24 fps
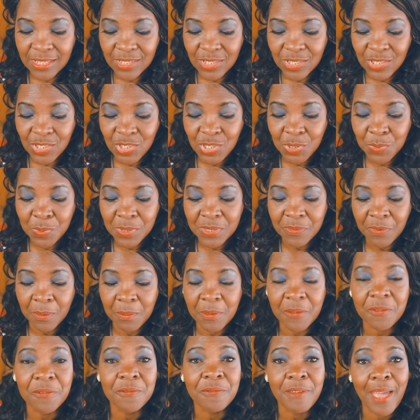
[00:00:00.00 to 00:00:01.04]
She was from
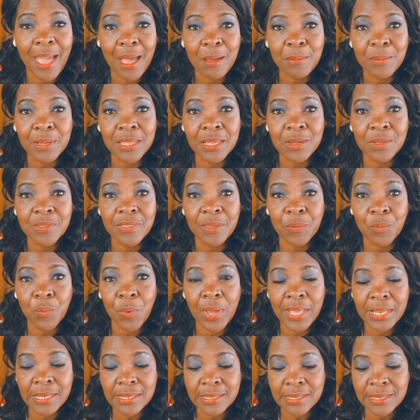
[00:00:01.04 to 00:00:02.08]
a family that
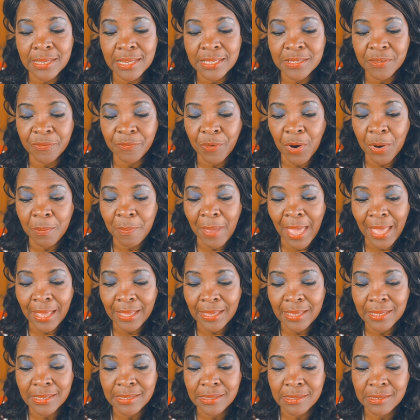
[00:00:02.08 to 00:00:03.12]
went as far
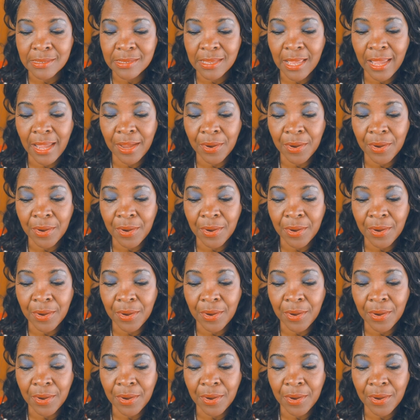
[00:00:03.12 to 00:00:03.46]
back as